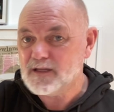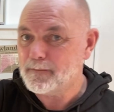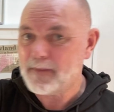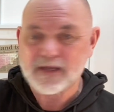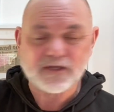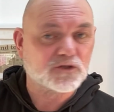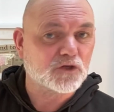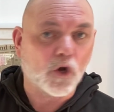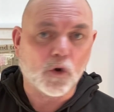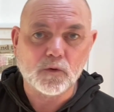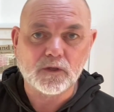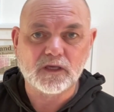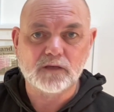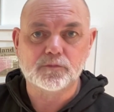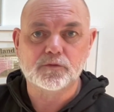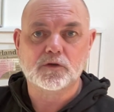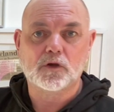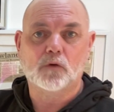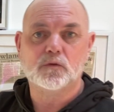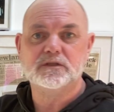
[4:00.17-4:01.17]
the best
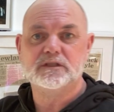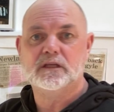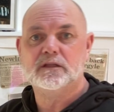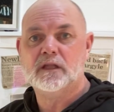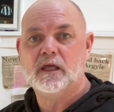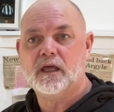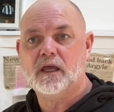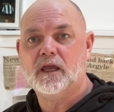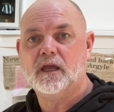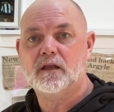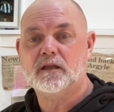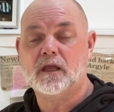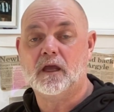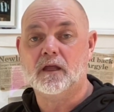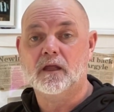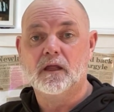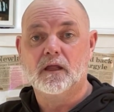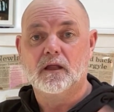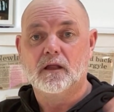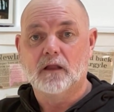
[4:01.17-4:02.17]
goalkeeping coach in the
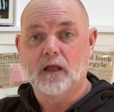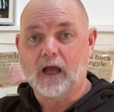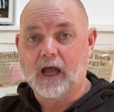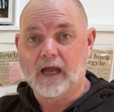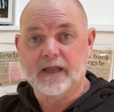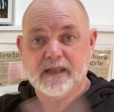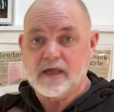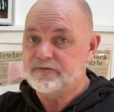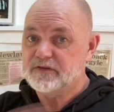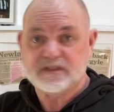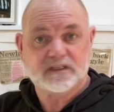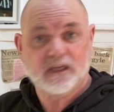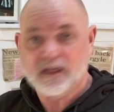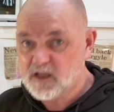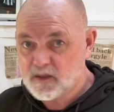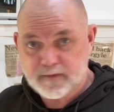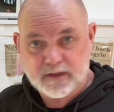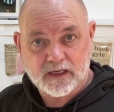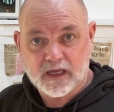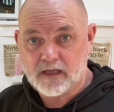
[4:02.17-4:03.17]
area, I never see
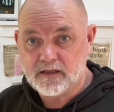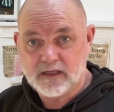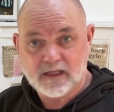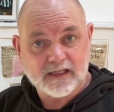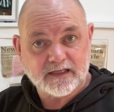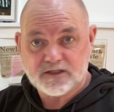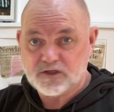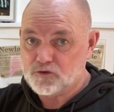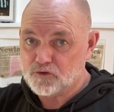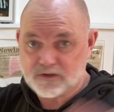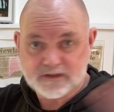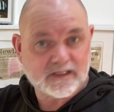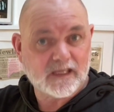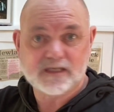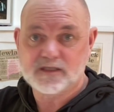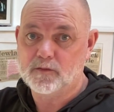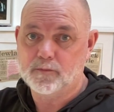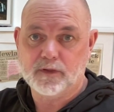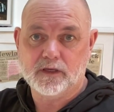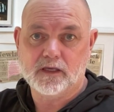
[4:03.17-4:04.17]
them again. They literally just
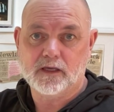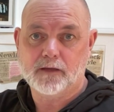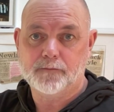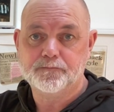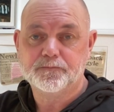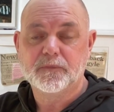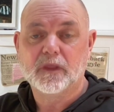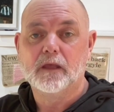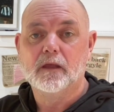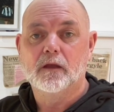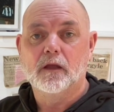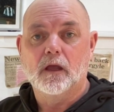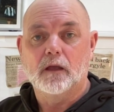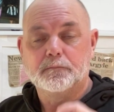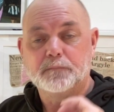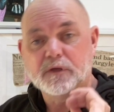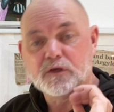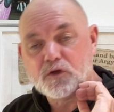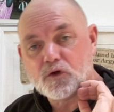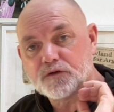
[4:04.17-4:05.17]
disappear,
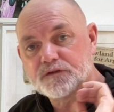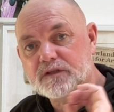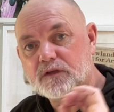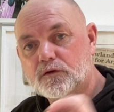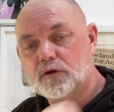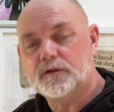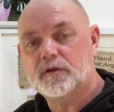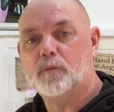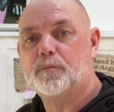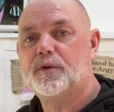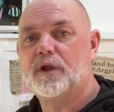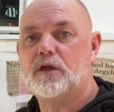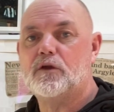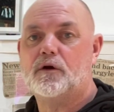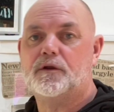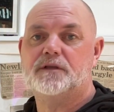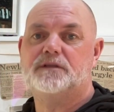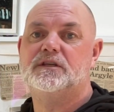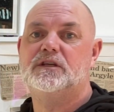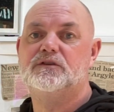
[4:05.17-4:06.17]
because they got the
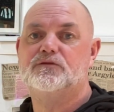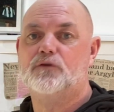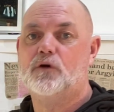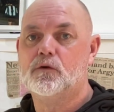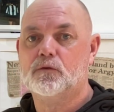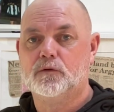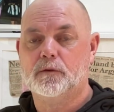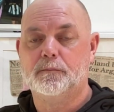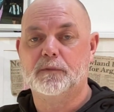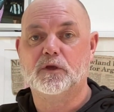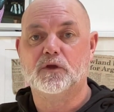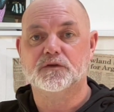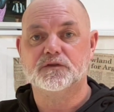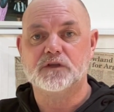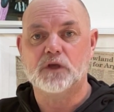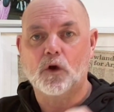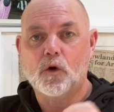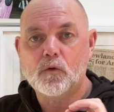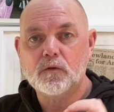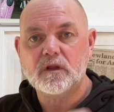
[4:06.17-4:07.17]
priorities wrong. Because
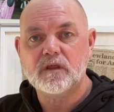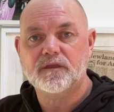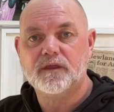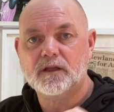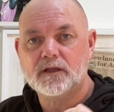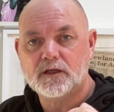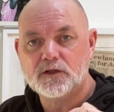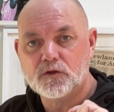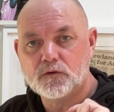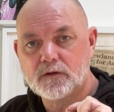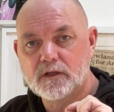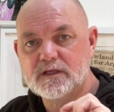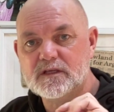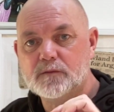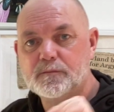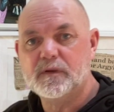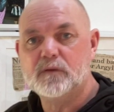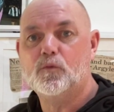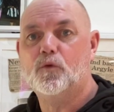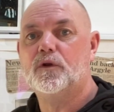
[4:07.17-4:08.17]
the only thing that you need
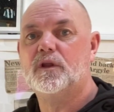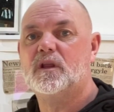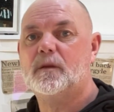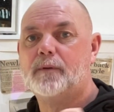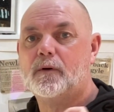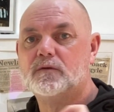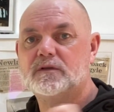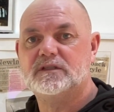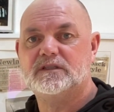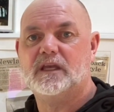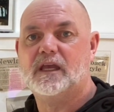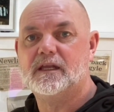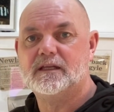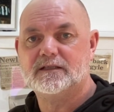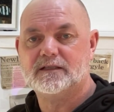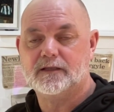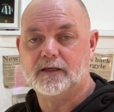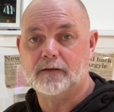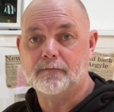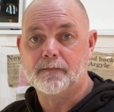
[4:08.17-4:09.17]
to be worried about
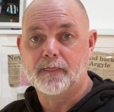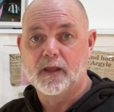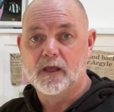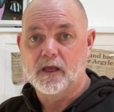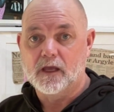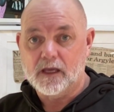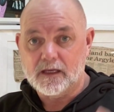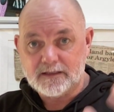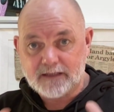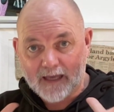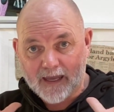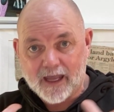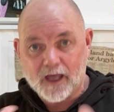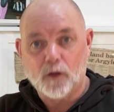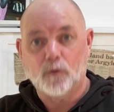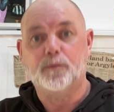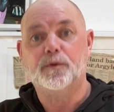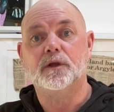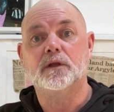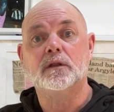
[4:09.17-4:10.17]
seriously is
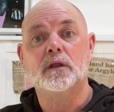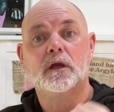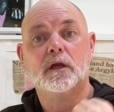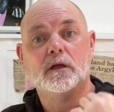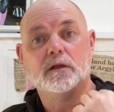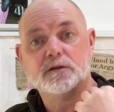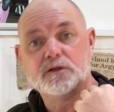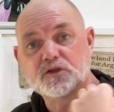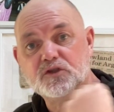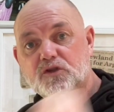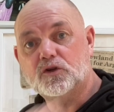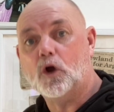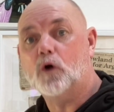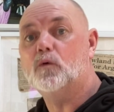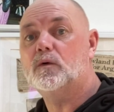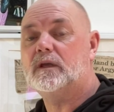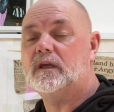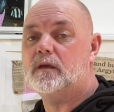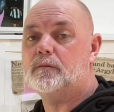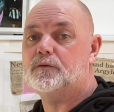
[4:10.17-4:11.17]
helping the
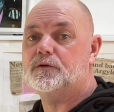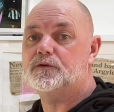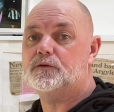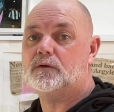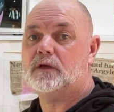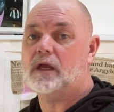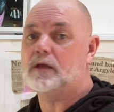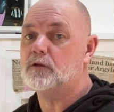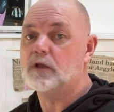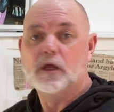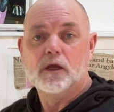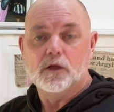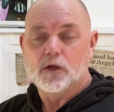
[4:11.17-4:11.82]
goalkeepers, okay?